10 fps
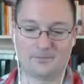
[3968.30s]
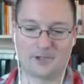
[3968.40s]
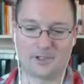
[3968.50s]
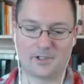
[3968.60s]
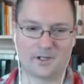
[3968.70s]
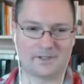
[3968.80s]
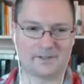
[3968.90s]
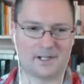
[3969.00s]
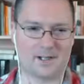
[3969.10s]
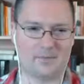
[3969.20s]
longest
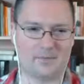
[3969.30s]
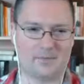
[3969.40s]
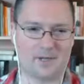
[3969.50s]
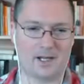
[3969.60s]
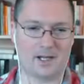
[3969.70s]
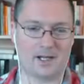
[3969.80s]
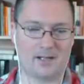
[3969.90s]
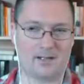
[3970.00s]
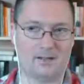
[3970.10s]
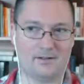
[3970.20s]
time,
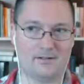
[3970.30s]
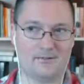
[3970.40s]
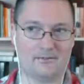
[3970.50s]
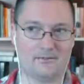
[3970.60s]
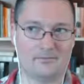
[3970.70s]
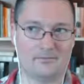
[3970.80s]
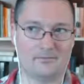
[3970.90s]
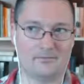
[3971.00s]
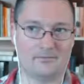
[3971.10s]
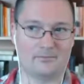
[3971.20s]
I
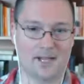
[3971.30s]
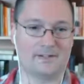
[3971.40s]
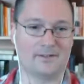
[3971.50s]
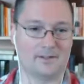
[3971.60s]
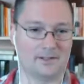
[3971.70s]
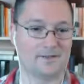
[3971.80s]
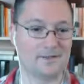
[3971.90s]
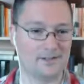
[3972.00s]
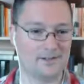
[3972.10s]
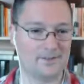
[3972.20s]
did the
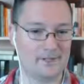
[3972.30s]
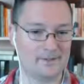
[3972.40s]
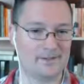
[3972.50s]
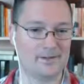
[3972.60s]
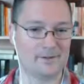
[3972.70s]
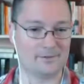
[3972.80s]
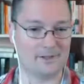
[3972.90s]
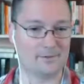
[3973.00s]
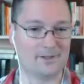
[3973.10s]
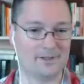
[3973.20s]
Dennis Tobenski
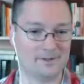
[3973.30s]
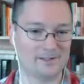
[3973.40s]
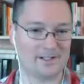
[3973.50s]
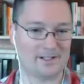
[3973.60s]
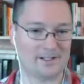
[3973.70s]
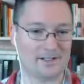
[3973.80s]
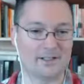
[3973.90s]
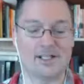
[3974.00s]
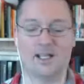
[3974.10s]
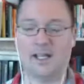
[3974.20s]
November newsletter,
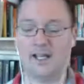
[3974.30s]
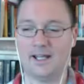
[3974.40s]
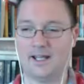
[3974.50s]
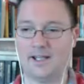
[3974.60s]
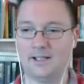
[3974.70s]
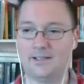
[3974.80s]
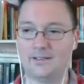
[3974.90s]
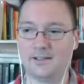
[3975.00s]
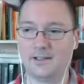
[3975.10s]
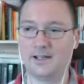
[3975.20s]
and
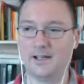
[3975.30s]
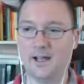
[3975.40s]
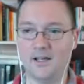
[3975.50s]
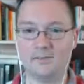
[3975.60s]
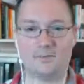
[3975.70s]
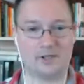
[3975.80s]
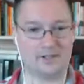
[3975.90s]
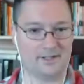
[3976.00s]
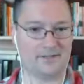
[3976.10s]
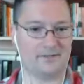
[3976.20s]
I had pretty
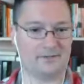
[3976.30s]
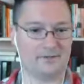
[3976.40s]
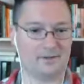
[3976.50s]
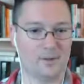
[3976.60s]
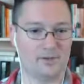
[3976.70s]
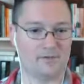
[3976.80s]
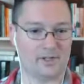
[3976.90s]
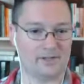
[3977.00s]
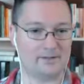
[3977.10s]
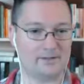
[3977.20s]
decent open
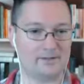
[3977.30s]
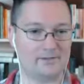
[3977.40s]
rates.